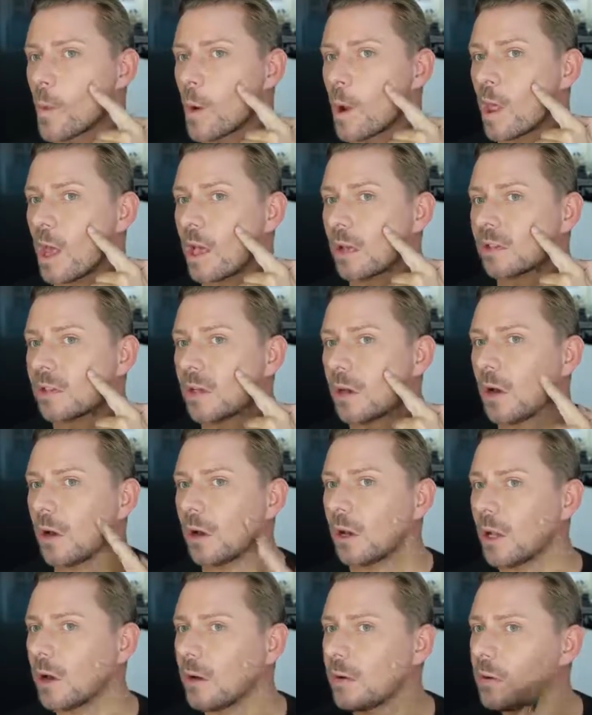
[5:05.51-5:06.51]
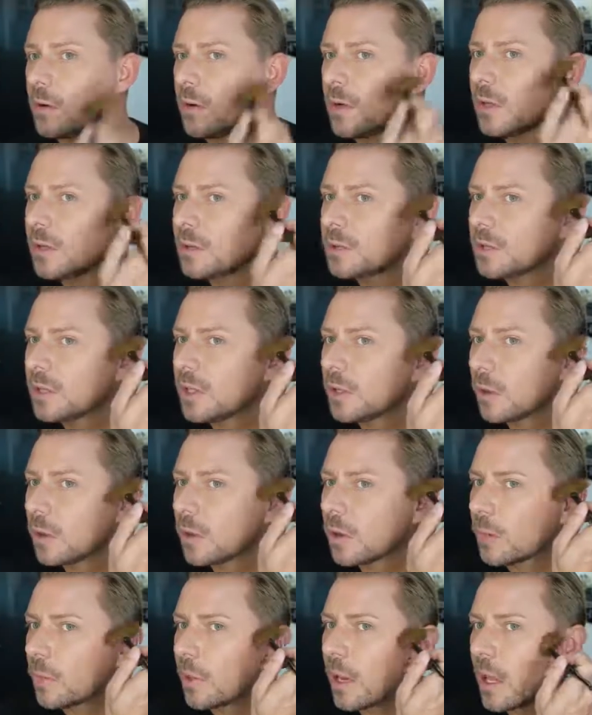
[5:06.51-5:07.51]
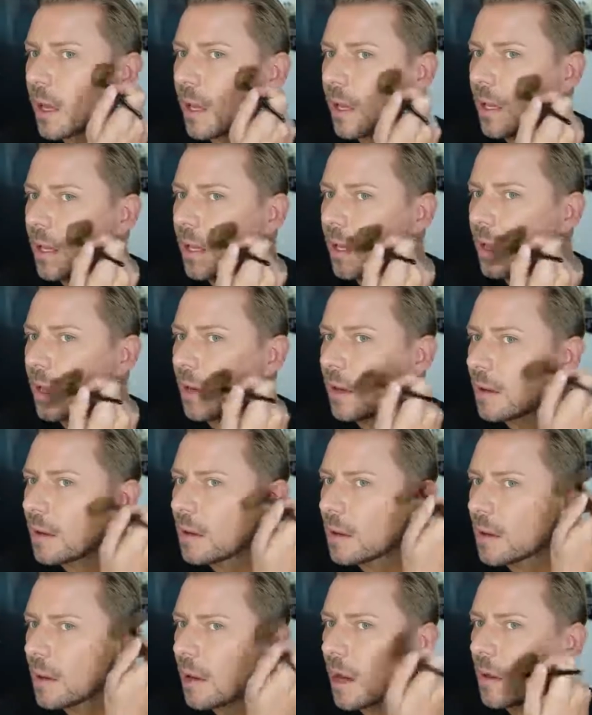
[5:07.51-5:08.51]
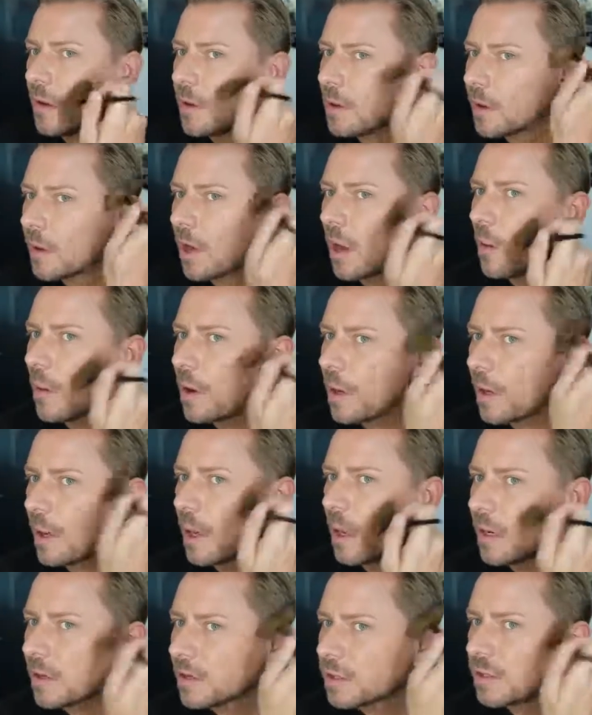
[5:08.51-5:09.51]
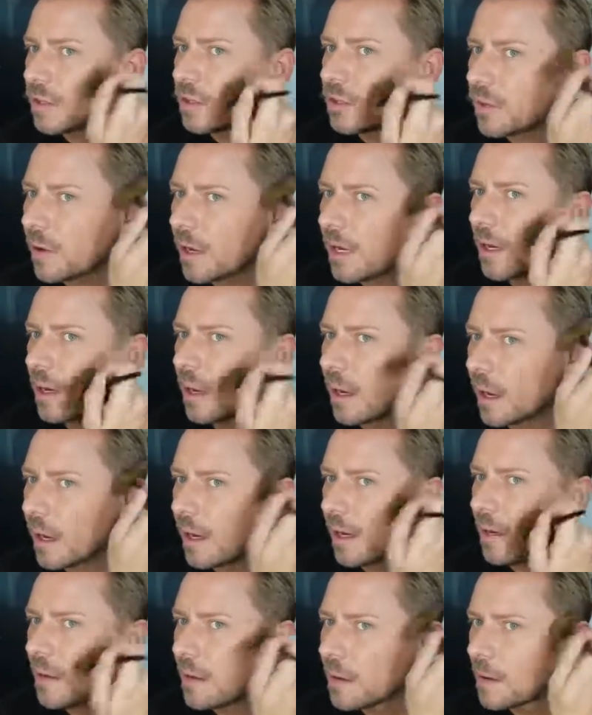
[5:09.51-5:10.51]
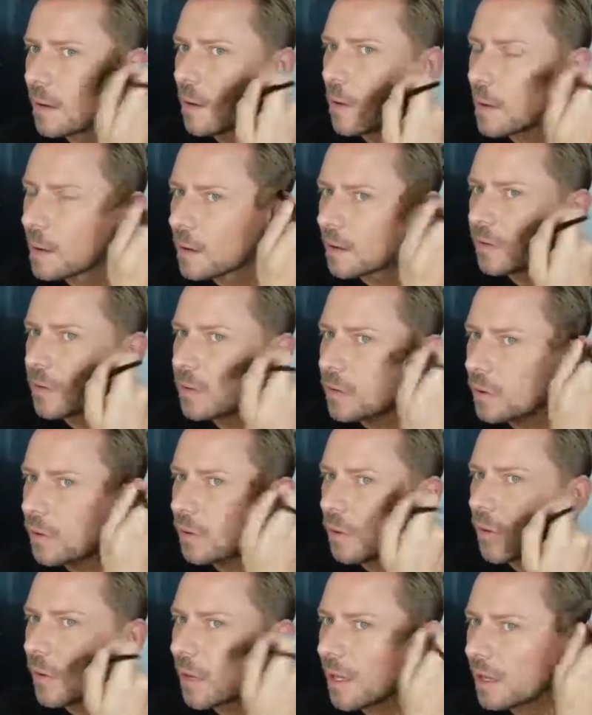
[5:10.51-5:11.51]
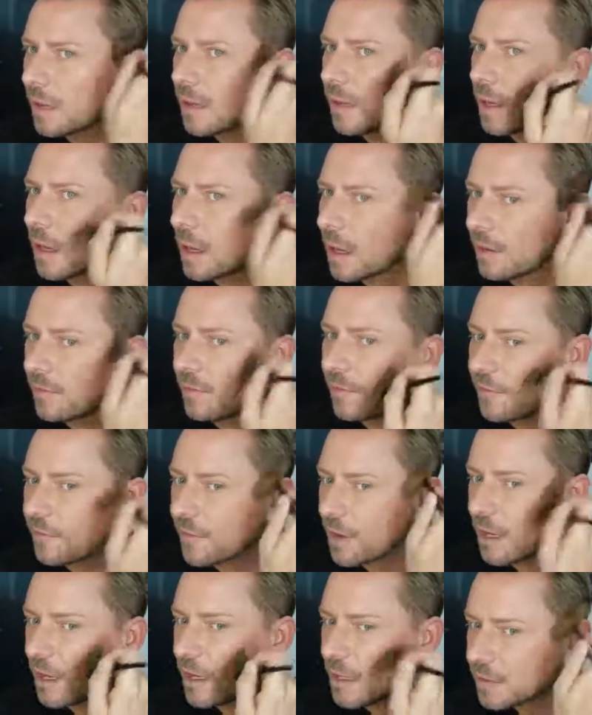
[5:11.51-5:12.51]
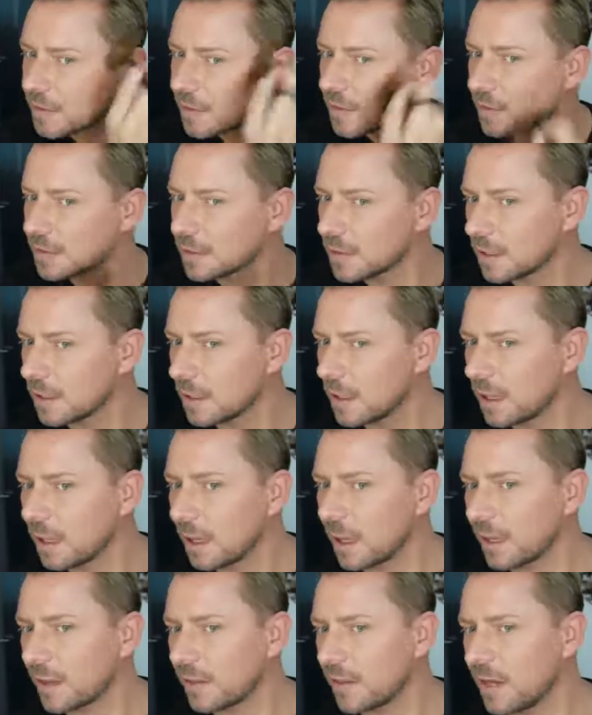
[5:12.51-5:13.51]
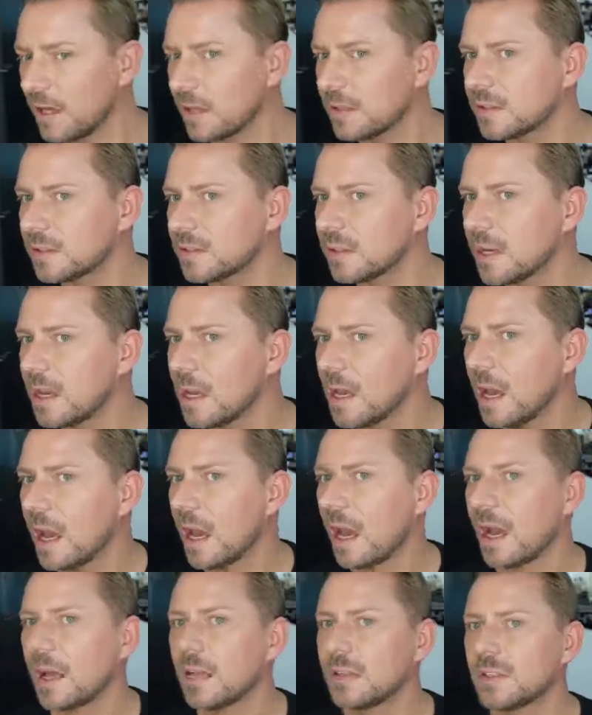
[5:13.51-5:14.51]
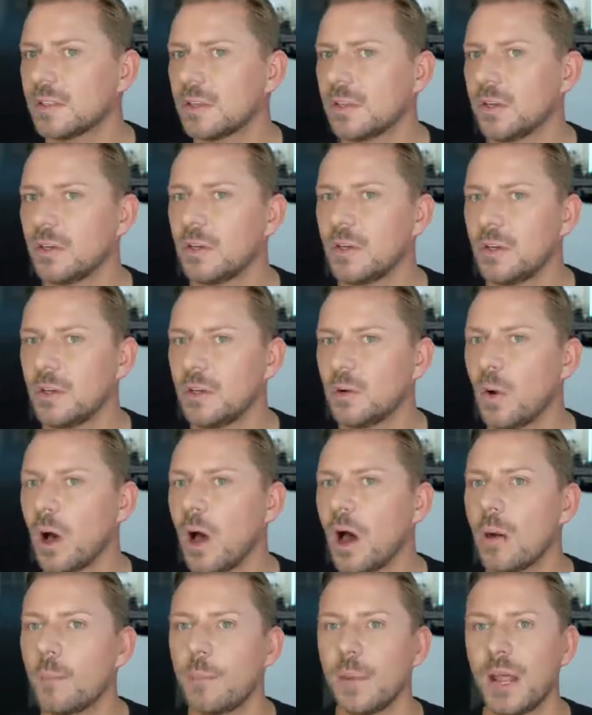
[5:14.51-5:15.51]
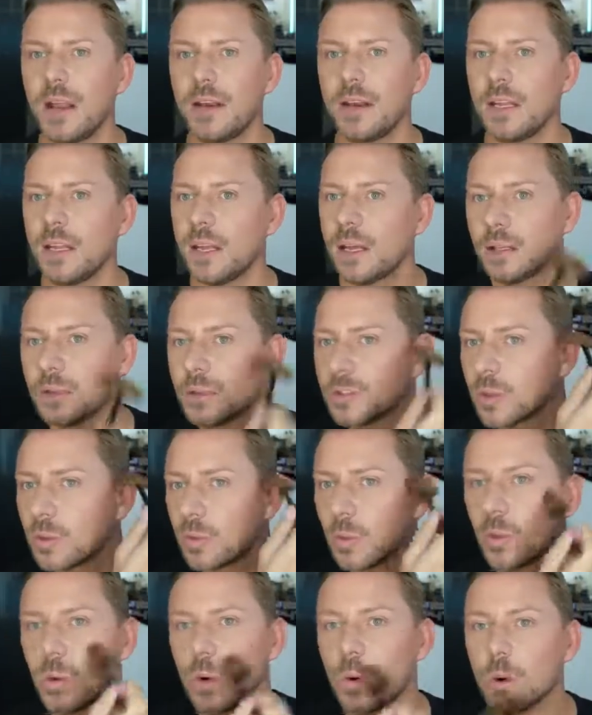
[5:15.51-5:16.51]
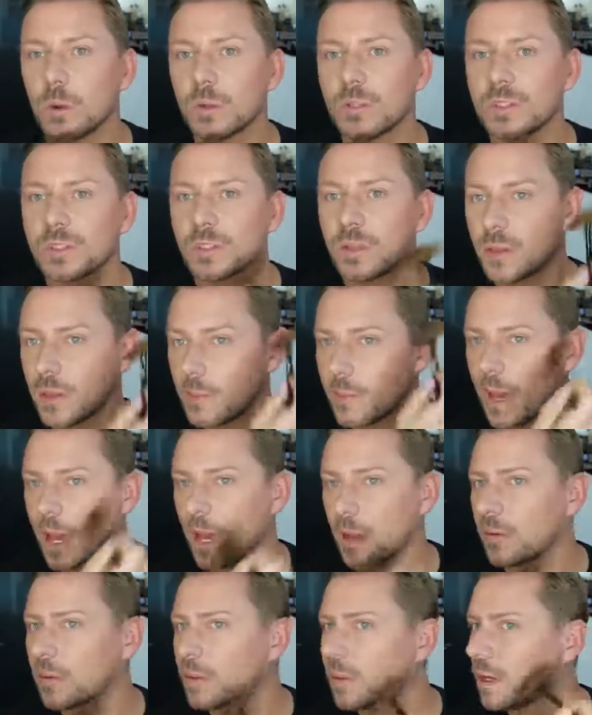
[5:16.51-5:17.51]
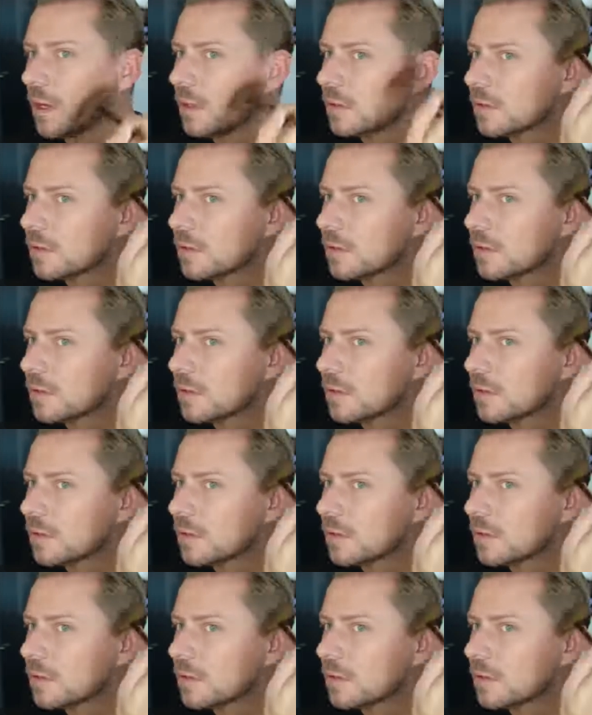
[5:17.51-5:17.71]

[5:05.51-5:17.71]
That's the hollow, so you want to apply it here, and you're going in a straight line. So you create the line first, like this, and you are blending it towards the mouth.